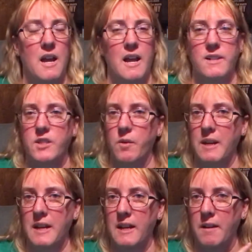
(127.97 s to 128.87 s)
And so
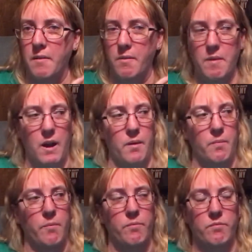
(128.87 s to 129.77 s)
he
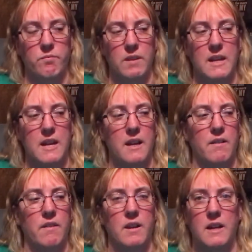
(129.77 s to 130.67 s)

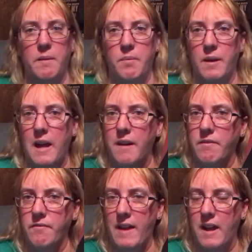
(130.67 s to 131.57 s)
had
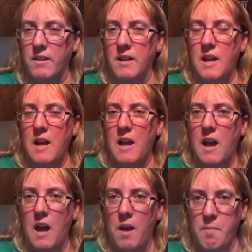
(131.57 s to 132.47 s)
Val
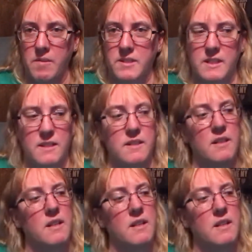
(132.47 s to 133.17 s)
Amundsen,